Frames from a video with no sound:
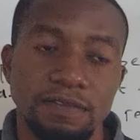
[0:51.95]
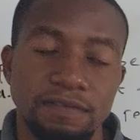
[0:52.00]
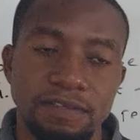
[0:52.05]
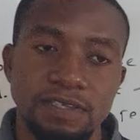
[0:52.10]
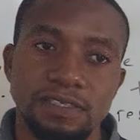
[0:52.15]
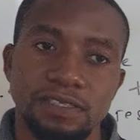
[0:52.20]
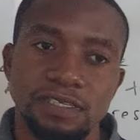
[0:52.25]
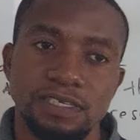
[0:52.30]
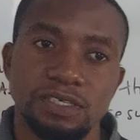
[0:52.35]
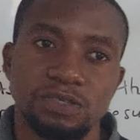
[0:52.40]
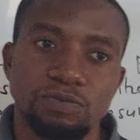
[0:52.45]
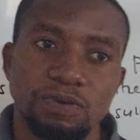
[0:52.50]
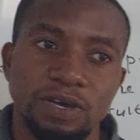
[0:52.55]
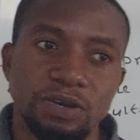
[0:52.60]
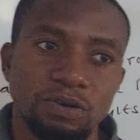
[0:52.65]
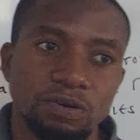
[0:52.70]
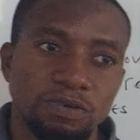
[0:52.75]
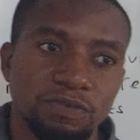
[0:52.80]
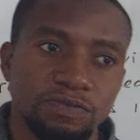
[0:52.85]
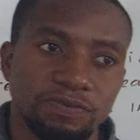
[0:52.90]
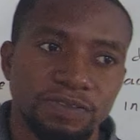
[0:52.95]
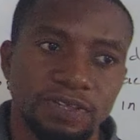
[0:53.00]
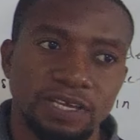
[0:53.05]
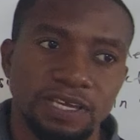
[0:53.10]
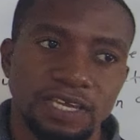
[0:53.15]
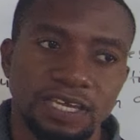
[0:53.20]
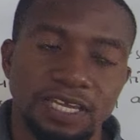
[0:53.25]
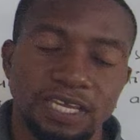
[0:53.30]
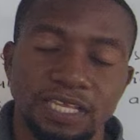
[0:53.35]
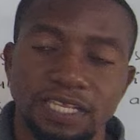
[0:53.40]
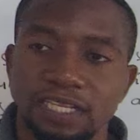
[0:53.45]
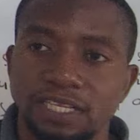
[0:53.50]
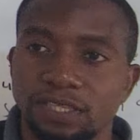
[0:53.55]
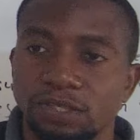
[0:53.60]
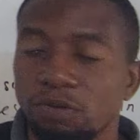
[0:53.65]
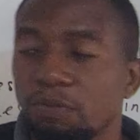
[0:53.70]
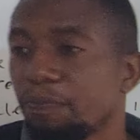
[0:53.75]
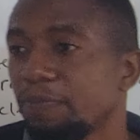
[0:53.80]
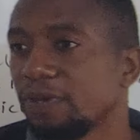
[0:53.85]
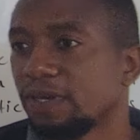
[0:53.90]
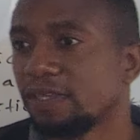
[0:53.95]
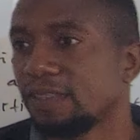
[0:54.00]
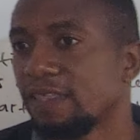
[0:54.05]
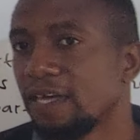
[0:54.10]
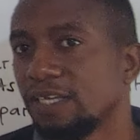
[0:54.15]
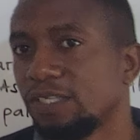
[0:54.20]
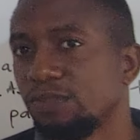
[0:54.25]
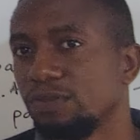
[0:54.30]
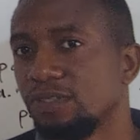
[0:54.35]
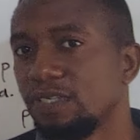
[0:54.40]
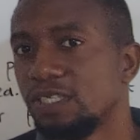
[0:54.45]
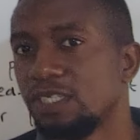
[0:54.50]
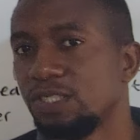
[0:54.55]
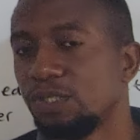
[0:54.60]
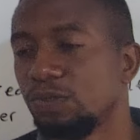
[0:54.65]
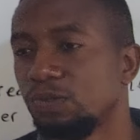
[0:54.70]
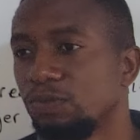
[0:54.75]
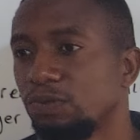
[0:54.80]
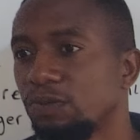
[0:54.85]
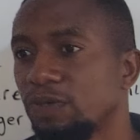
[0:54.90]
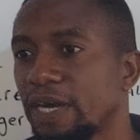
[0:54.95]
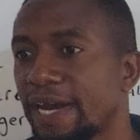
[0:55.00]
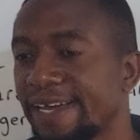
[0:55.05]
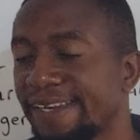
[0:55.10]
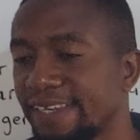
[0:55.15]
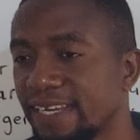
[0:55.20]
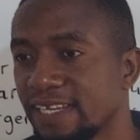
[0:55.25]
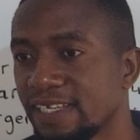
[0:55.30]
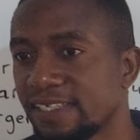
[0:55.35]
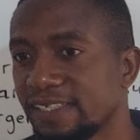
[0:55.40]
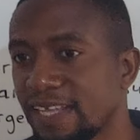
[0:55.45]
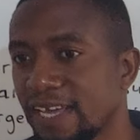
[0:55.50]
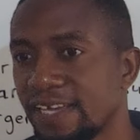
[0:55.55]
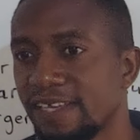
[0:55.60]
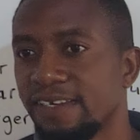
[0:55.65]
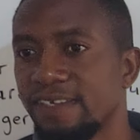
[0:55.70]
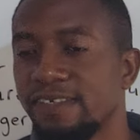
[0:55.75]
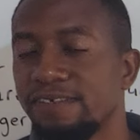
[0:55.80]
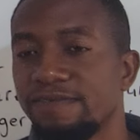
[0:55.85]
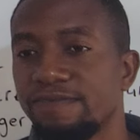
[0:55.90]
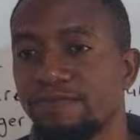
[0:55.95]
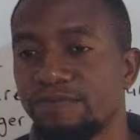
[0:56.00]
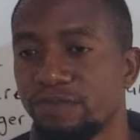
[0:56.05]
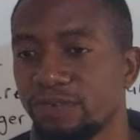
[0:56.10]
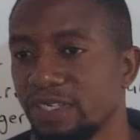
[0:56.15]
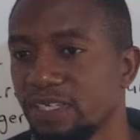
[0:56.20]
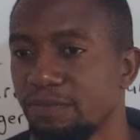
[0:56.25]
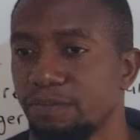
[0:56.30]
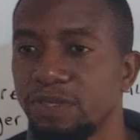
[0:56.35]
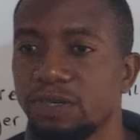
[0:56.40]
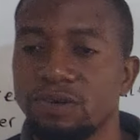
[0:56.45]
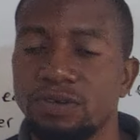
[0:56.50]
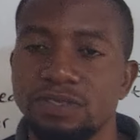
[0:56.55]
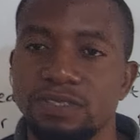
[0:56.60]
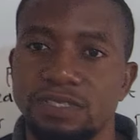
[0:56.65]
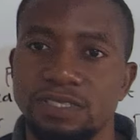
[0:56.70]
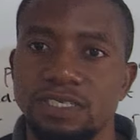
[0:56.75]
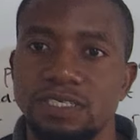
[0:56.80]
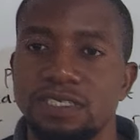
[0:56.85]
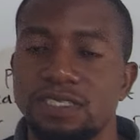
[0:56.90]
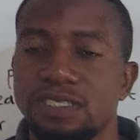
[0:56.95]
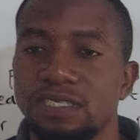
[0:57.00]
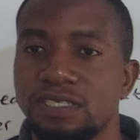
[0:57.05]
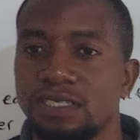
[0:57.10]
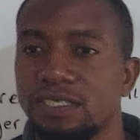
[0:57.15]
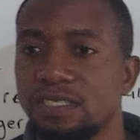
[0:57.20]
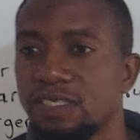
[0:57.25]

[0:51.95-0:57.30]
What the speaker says: this is one of the topics that you need to understand fully, because this is